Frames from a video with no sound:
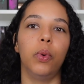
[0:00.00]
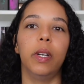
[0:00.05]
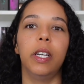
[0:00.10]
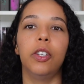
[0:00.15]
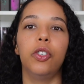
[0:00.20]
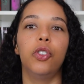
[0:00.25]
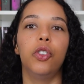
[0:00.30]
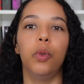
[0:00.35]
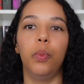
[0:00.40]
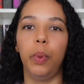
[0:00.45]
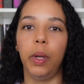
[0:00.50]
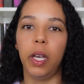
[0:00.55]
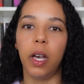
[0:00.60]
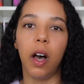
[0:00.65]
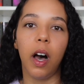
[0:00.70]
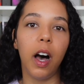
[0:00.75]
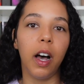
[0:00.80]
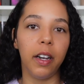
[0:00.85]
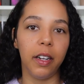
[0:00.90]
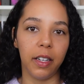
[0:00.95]
it should be
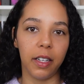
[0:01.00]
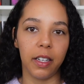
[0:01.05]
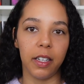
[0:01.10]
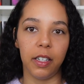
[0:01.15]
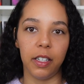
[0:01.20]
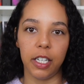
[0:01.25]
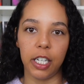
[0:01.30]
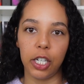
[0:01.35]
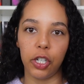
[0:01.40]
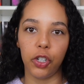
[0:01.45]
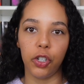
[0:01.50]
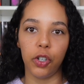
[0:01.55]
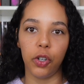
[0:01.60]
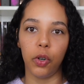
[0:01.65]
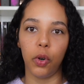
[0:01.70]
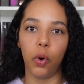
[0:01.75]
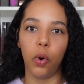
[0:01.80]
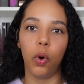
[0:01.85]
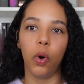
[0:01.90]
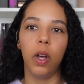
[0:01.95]

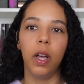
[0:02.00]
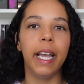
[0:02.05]
unconditional,